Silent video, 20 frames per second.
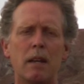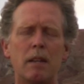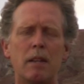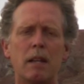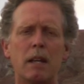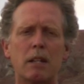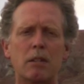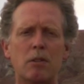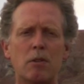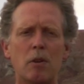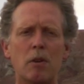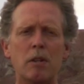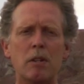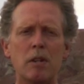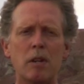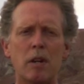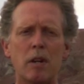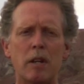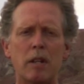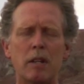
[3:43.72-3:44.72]
The
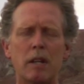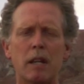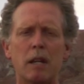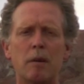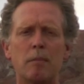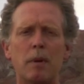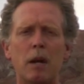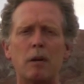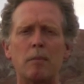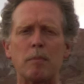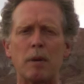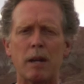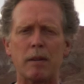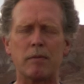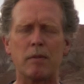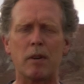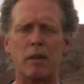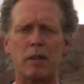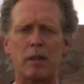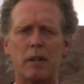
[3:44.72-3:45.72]
extraordinary thing about my
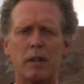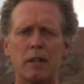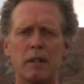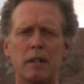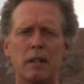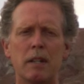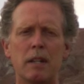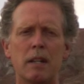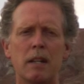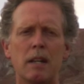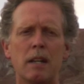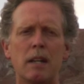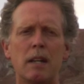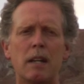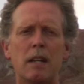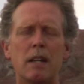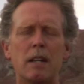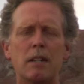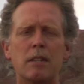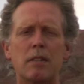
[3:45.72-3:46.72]
father
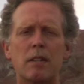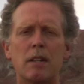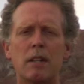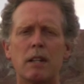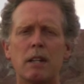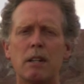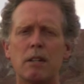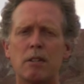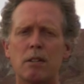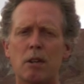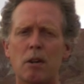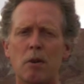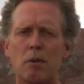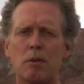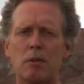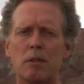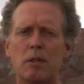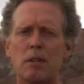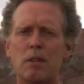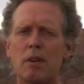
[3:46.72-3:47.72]
is that he
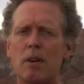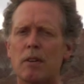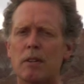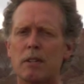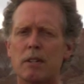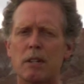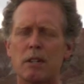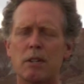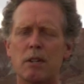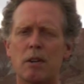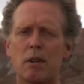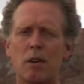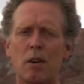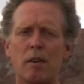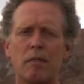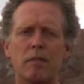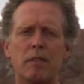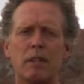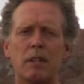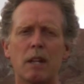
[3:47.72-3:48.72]
chose not to turn
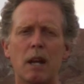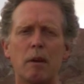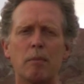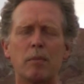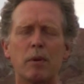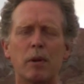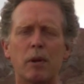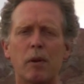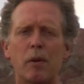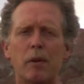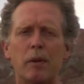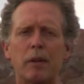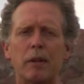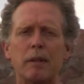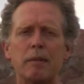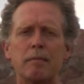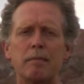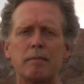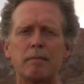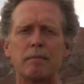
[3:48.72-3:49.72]
off the tape
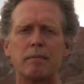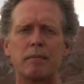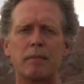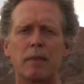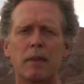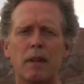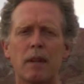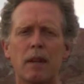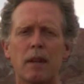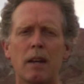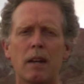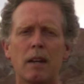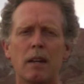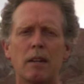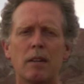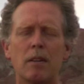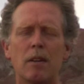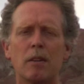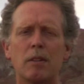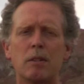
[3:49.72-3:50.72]
recorder,
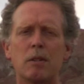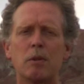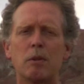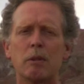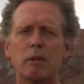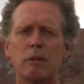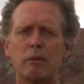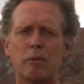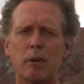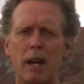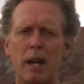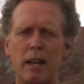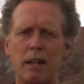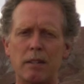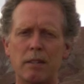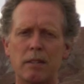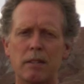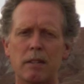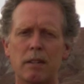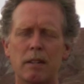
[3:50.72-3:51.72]
not to
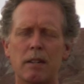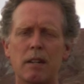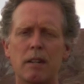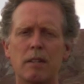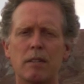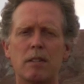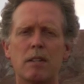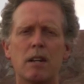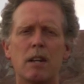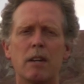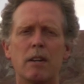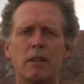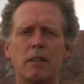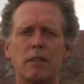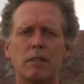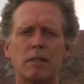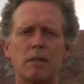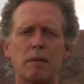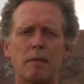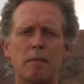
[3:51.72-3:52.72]
erase his
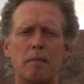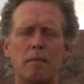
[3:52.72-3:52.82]
tears,